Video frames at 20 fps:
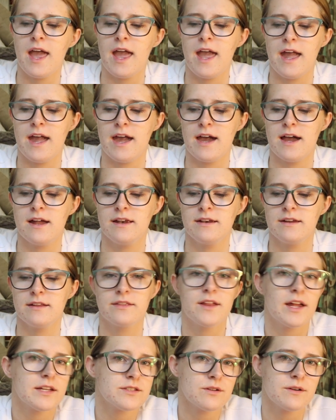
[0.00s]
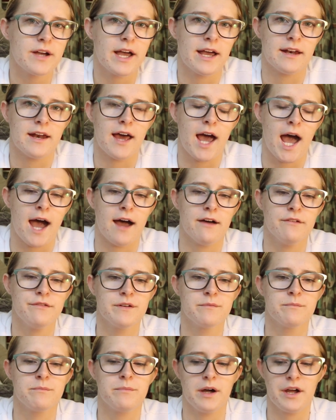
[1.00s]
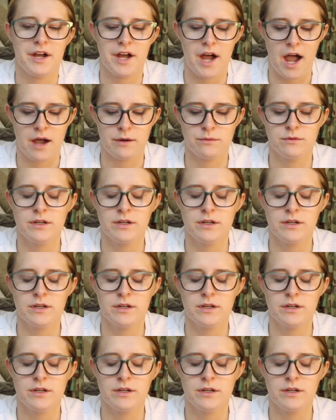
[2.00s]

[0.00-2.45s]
And that's okay to have, but I